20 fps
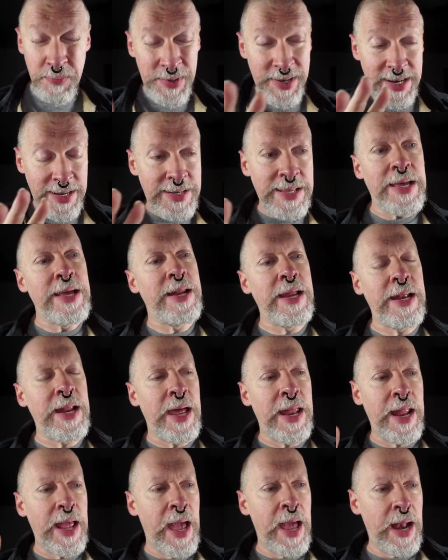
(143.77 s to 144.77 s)
but it did
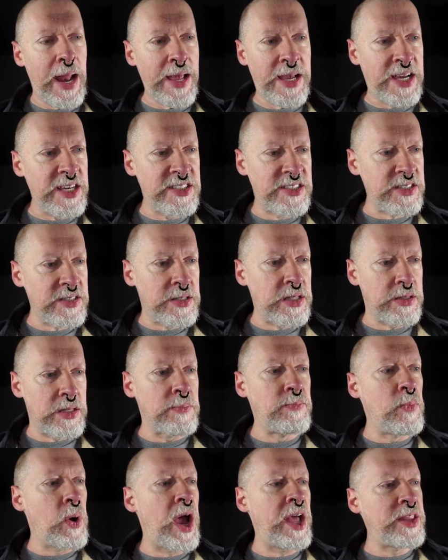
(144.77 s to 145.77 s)
it because
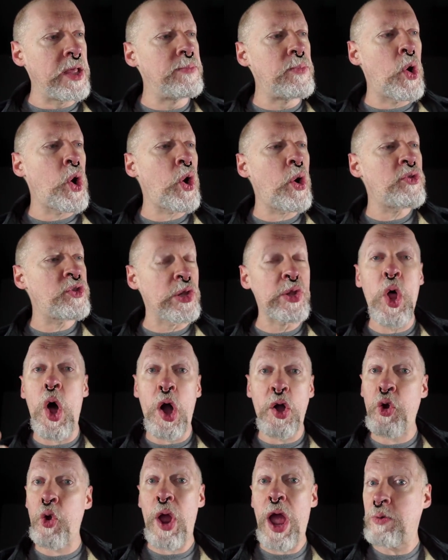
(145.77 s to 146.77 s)
the and the more the
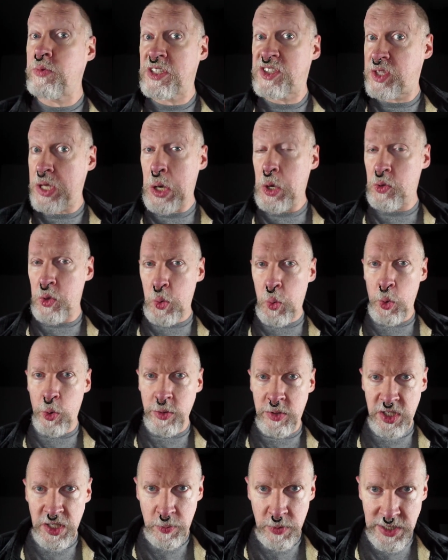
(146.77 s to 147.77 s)
longer I was there, the
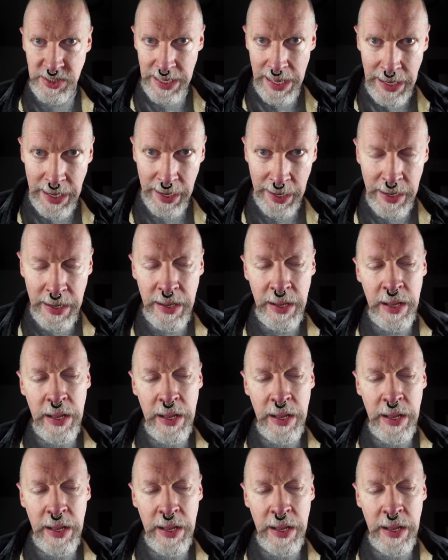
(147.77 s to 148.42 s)
worse it was getting.